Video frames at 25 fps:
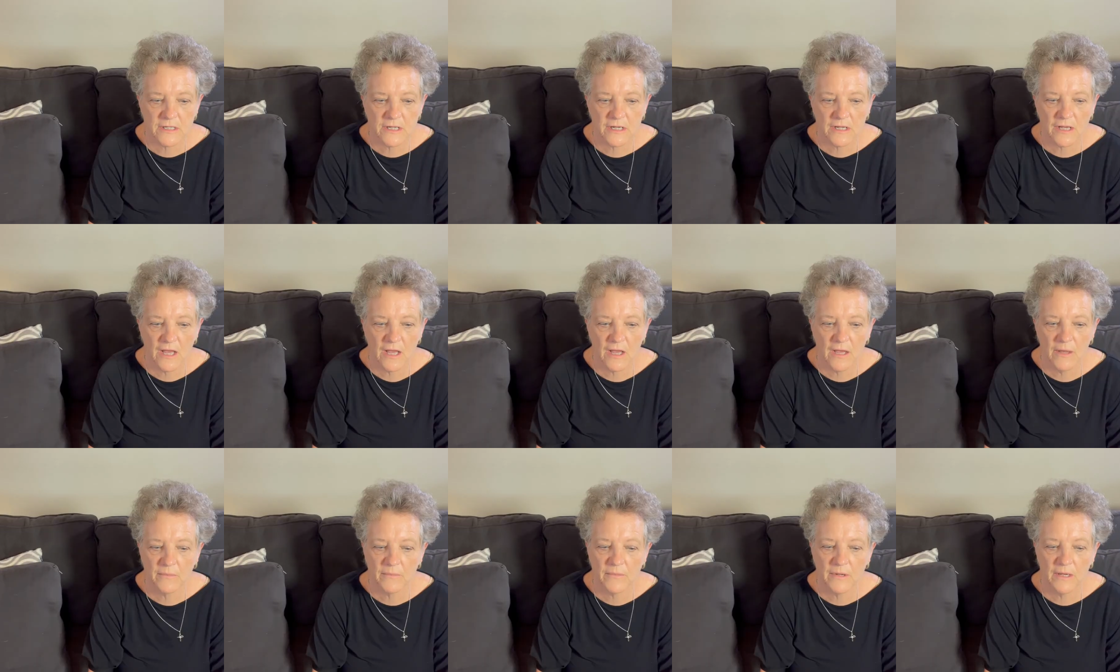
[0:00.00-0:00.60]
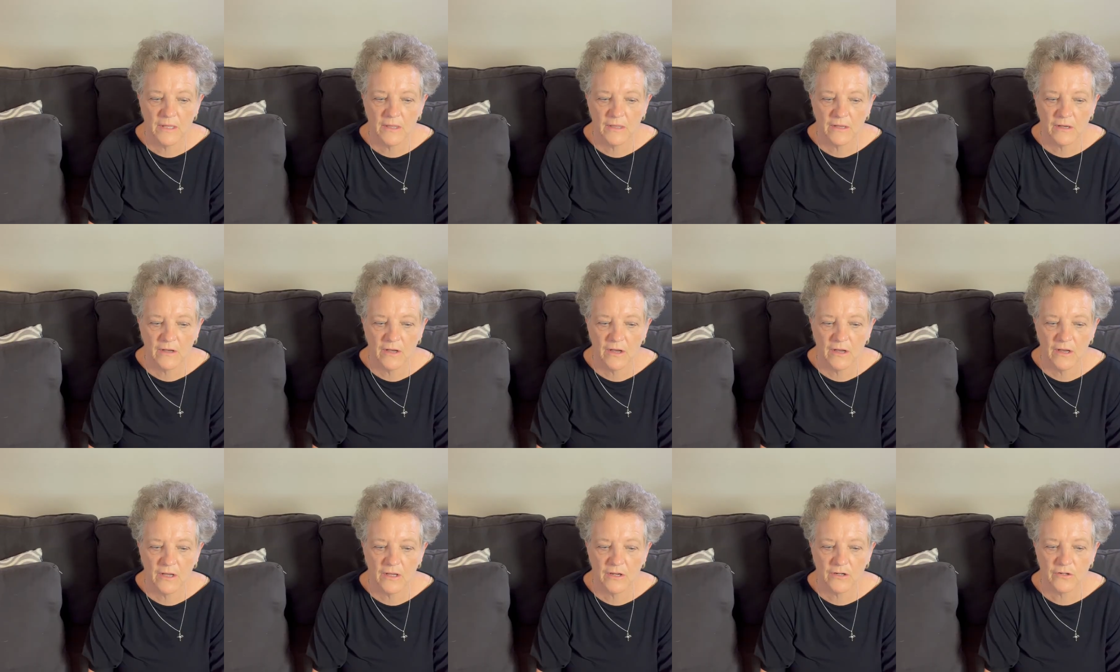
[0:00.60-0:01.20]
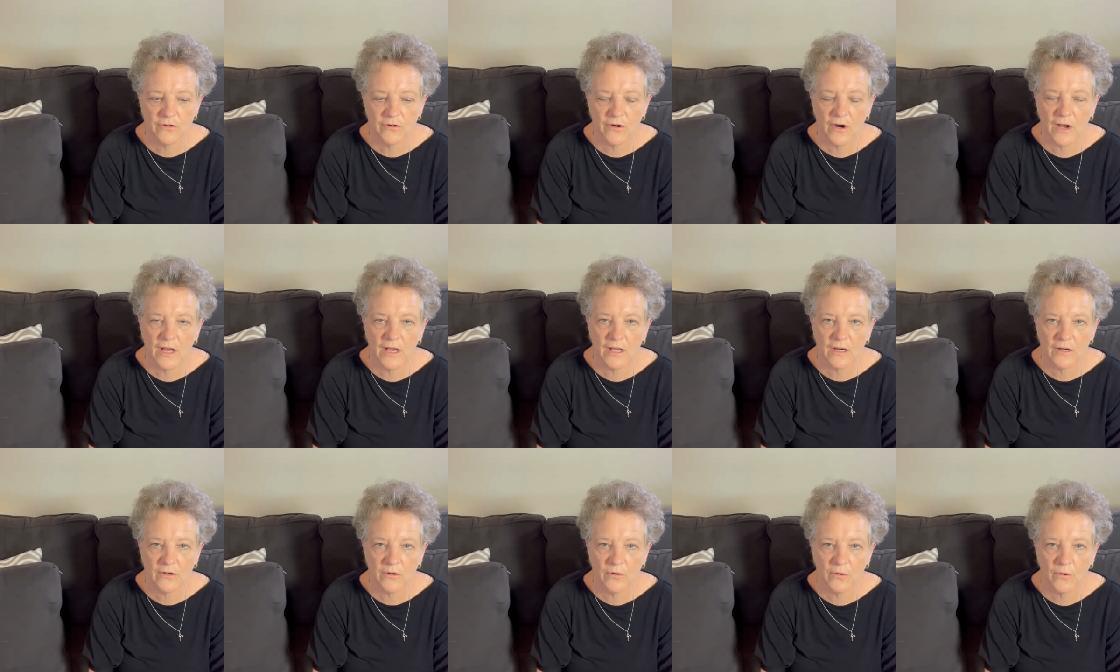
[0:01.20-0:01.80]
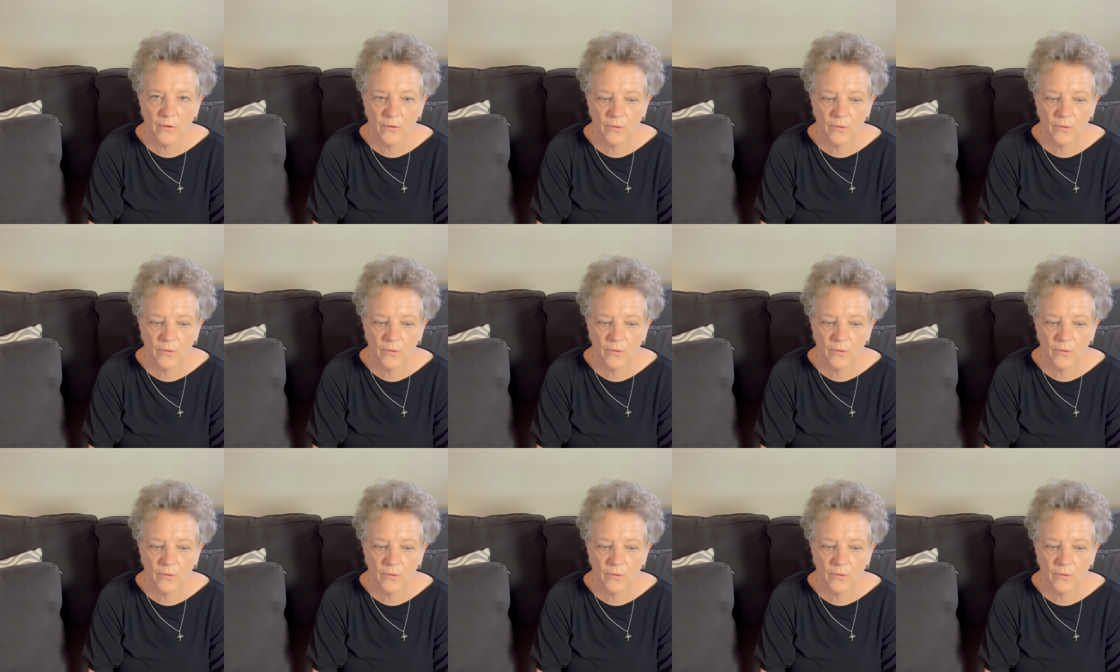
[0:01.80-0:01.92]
accompany the contract